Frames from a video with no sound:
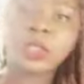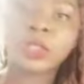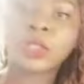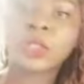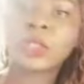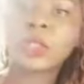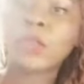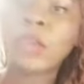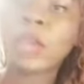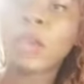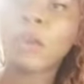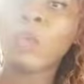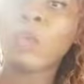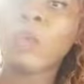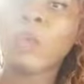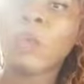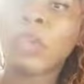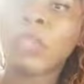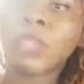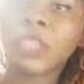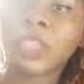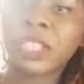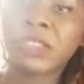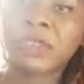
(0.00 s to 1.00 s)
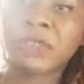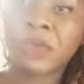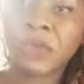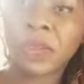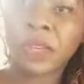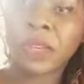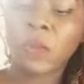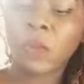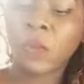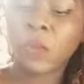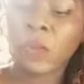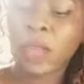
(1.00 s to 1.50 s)
So I washed it
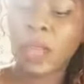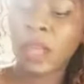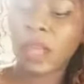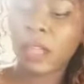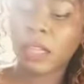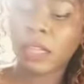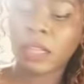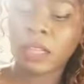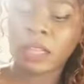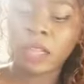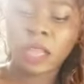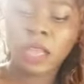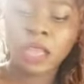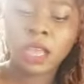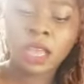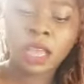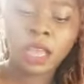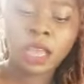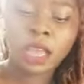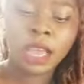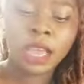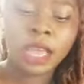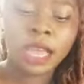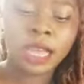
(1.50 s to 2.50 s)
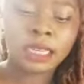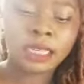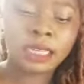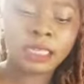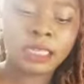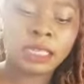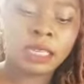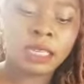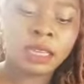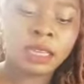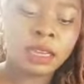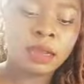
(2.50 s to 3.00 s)
really well, and
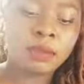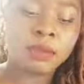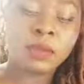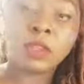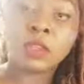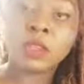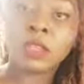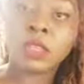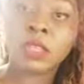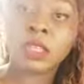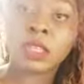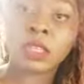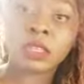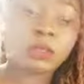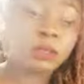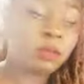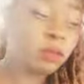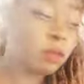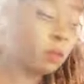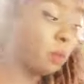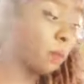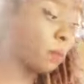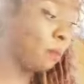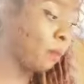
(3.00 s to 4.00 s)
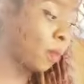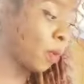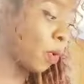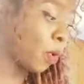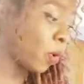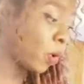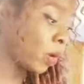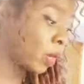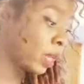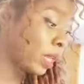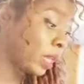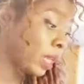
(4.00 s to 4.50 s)
I'm just gonna
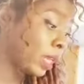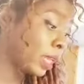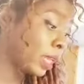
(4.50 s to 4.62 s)
boil